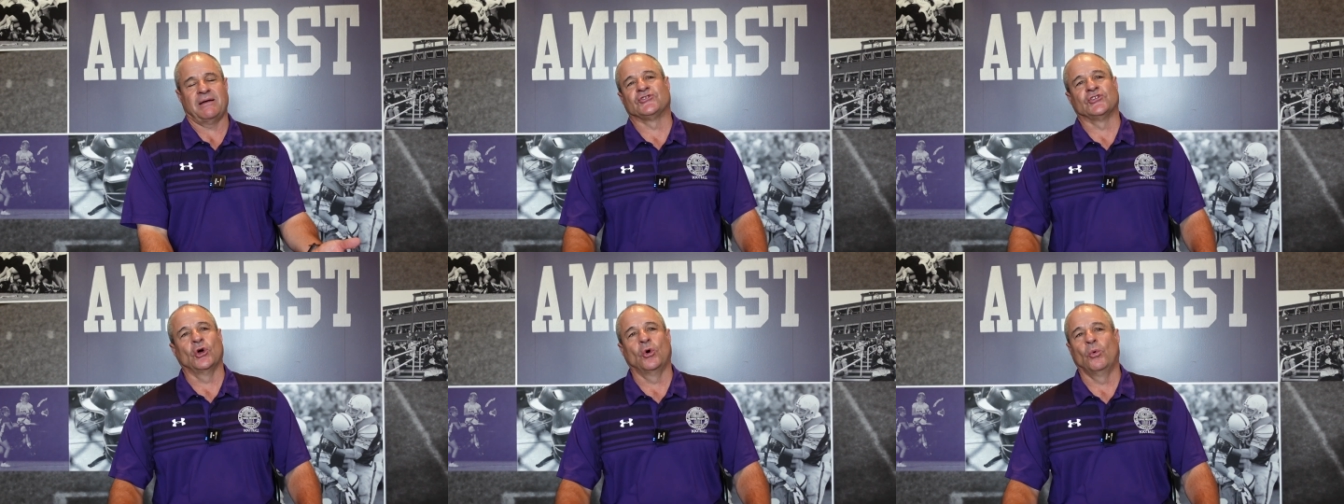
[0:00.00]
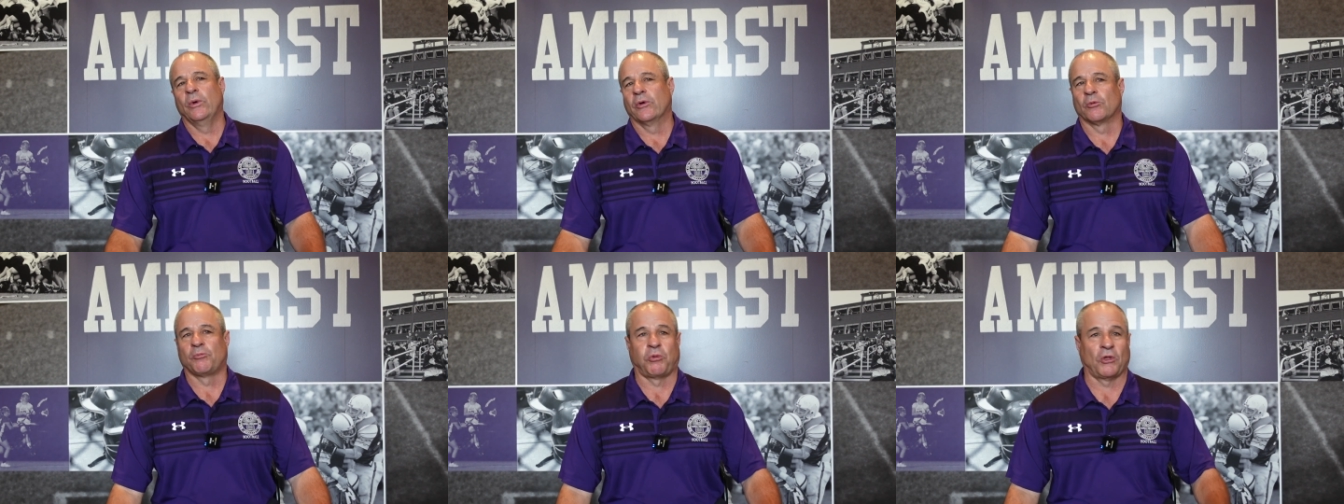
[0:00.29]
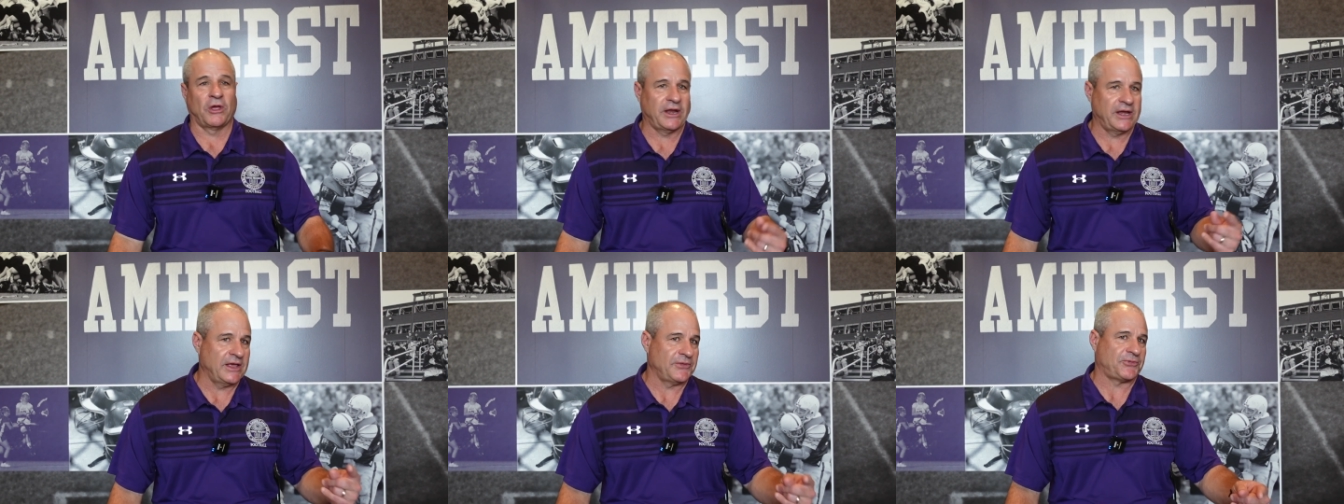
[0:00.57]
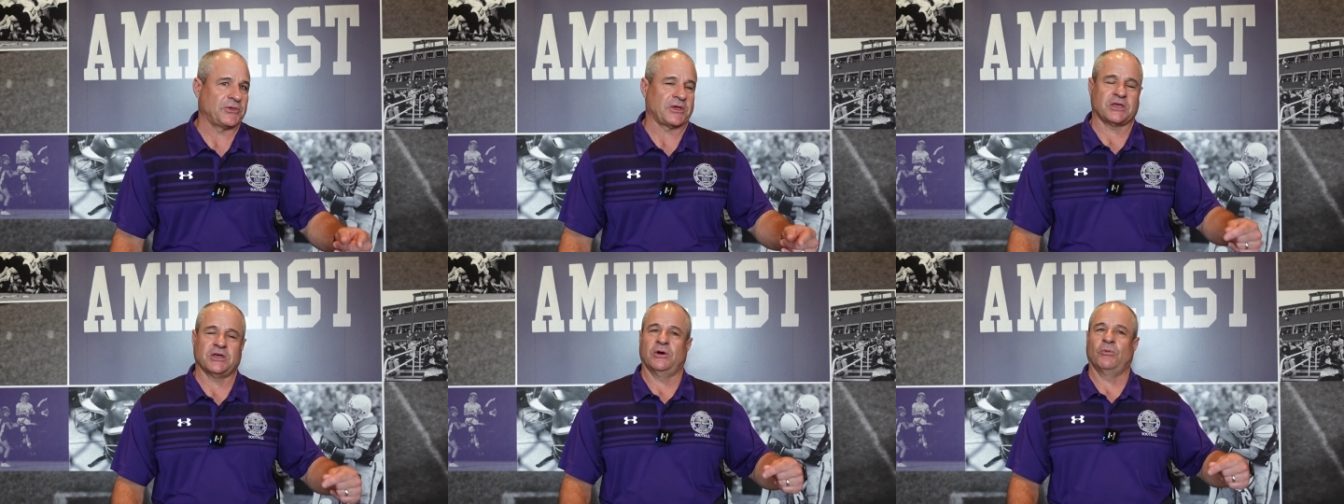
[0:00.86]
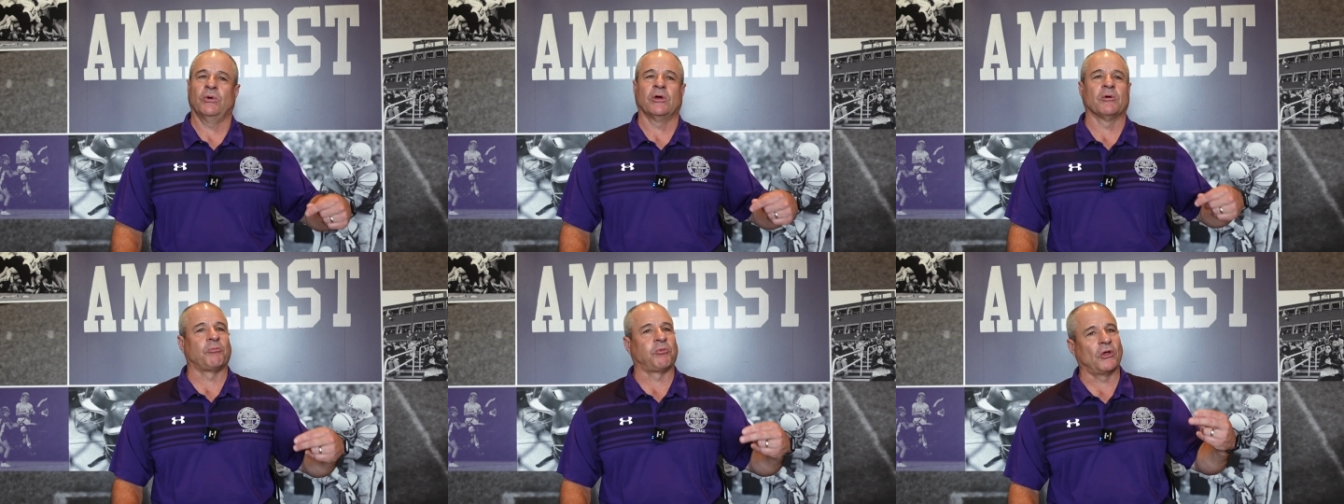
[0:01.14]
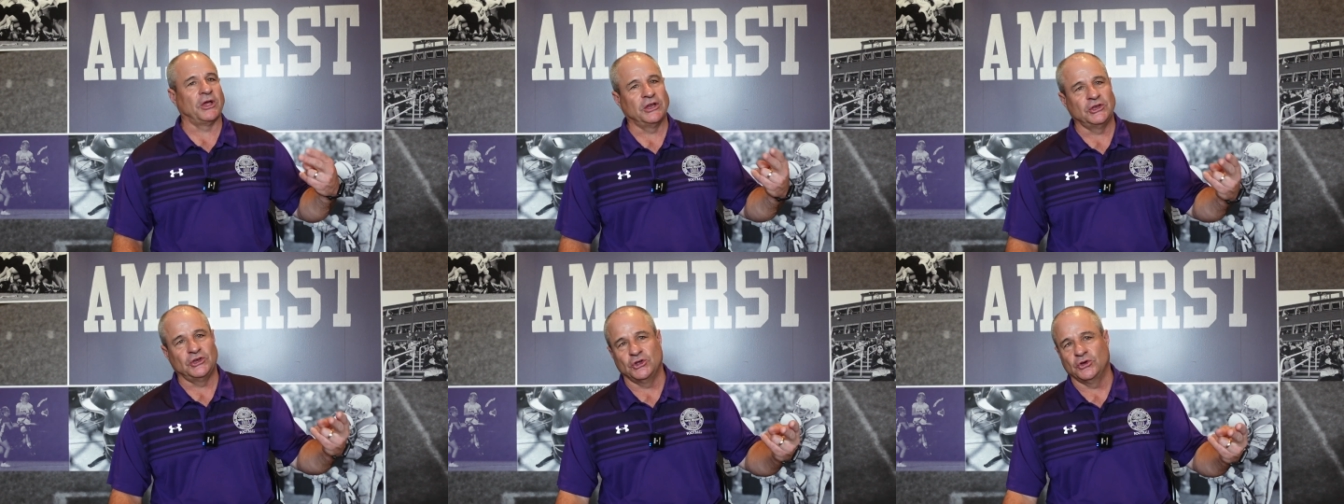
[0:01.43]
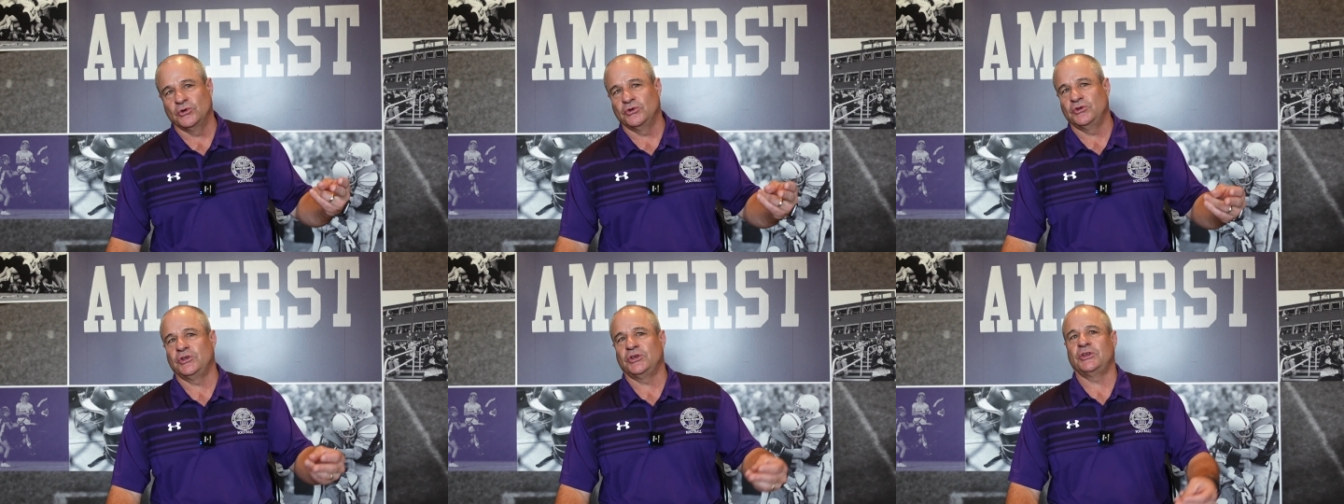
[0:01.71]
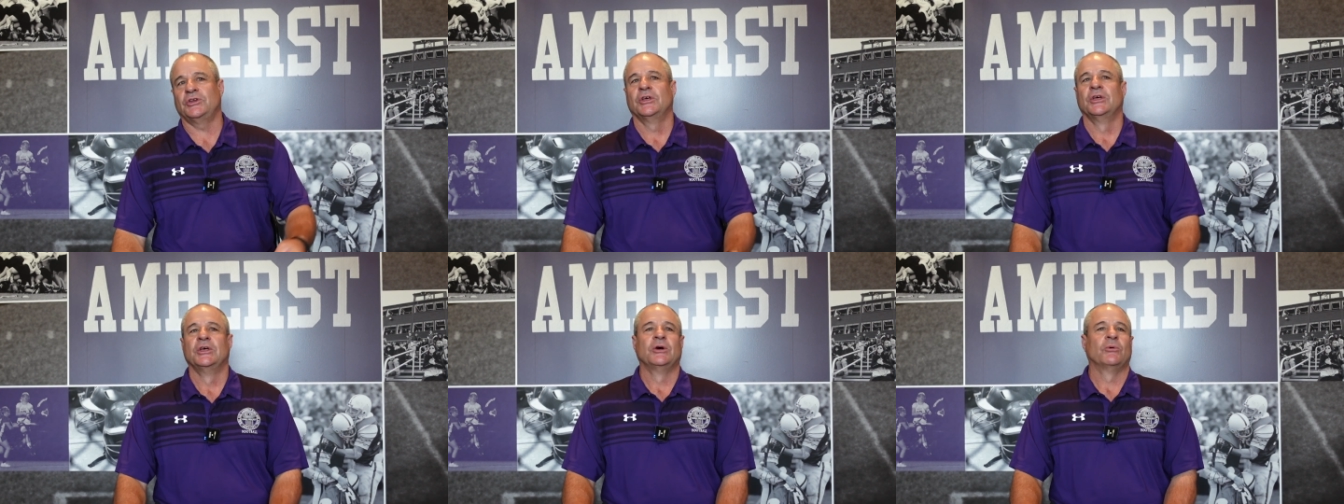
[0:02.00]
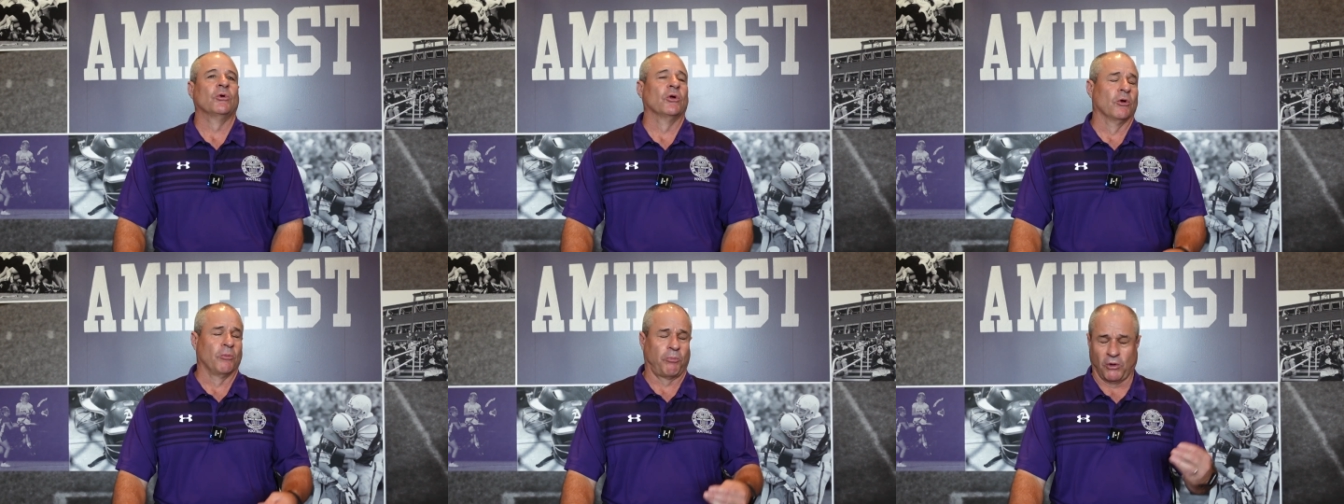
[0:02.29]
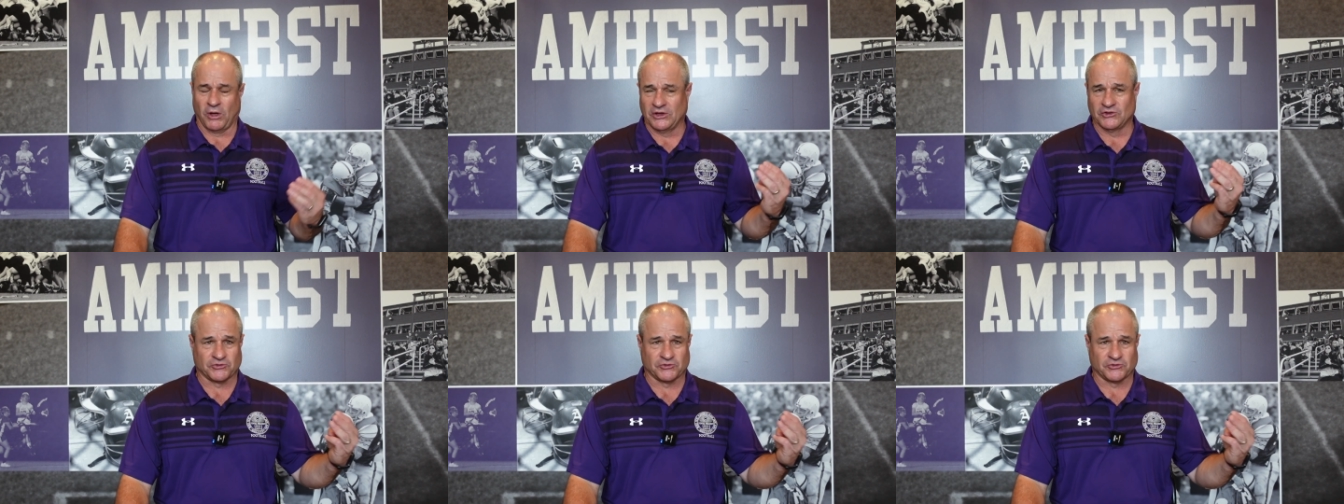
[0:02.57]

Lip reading: So we were playing Ithaca, we were playing Union, we were playing